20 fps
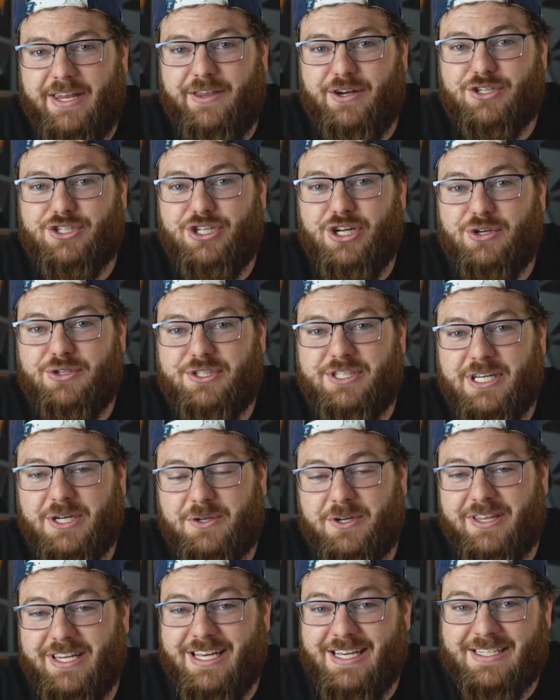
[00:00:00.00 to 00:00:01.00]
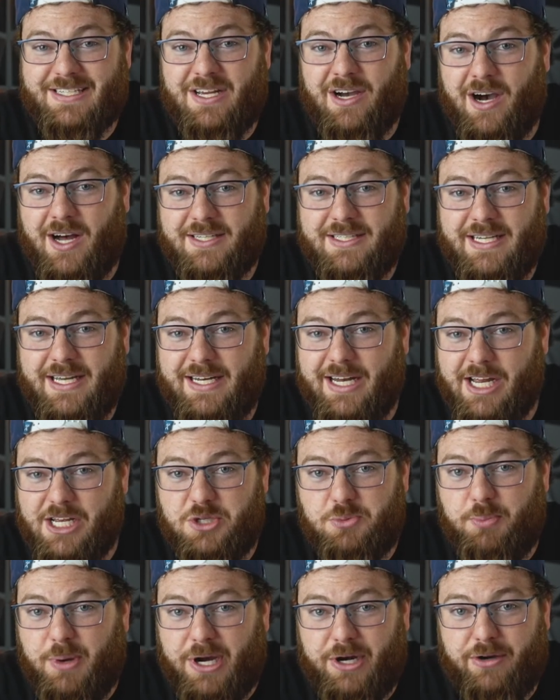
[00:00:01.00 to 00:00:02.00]
there's no secret that his content is
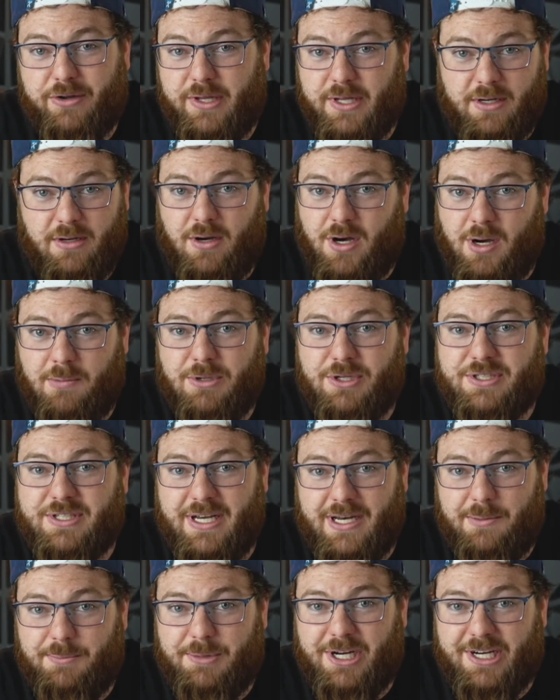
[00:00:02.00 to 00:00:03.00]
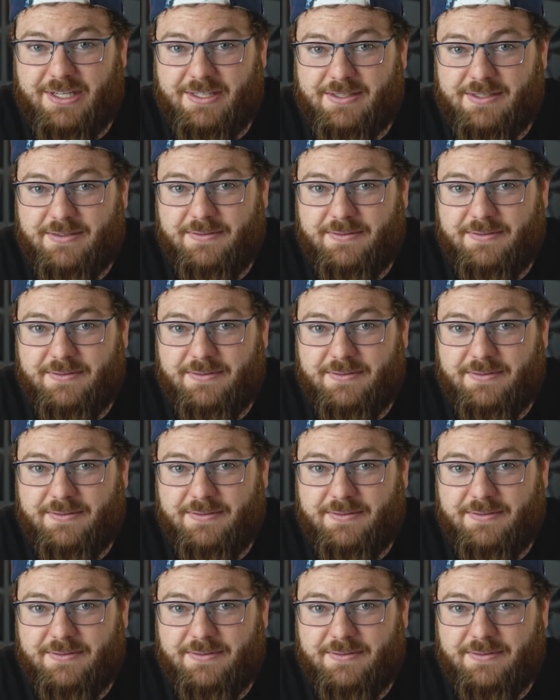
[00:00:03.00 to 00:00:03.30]
better than almost anybody's.